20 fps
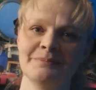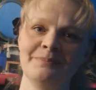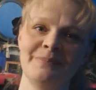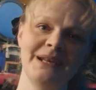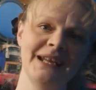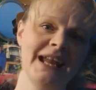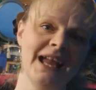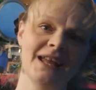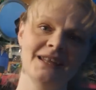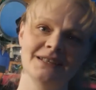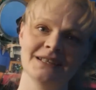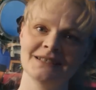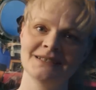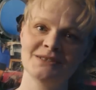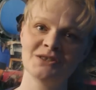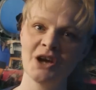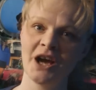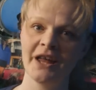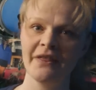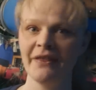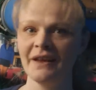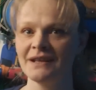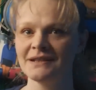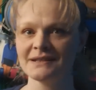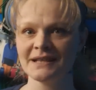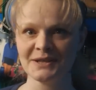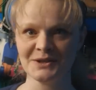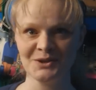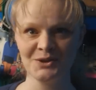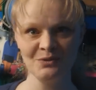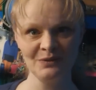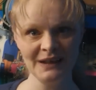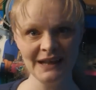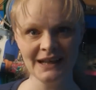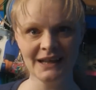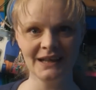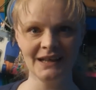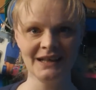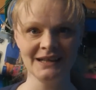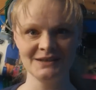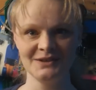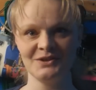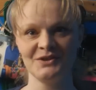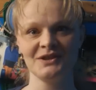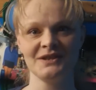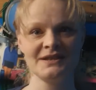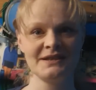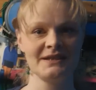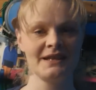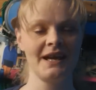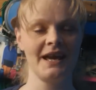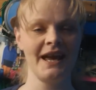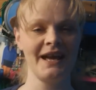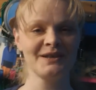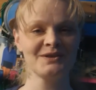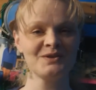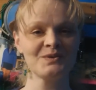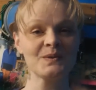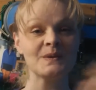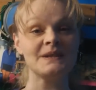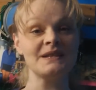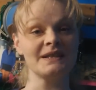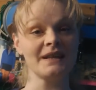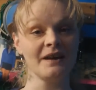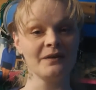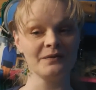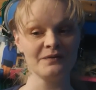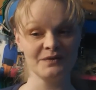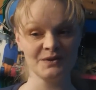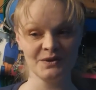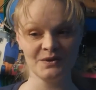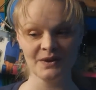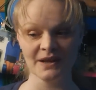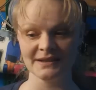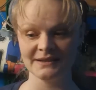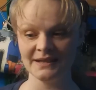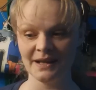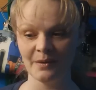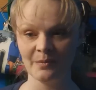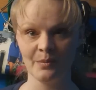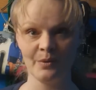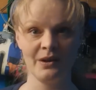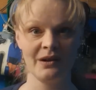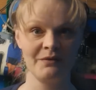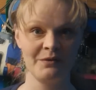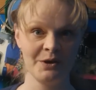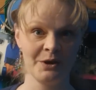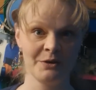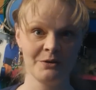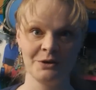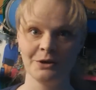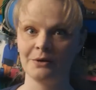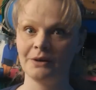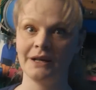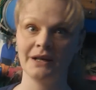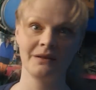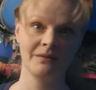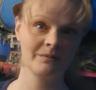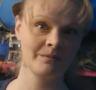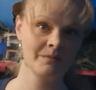But again, it's not things that you need. It's just extra stuff to dress up whatever you're doing.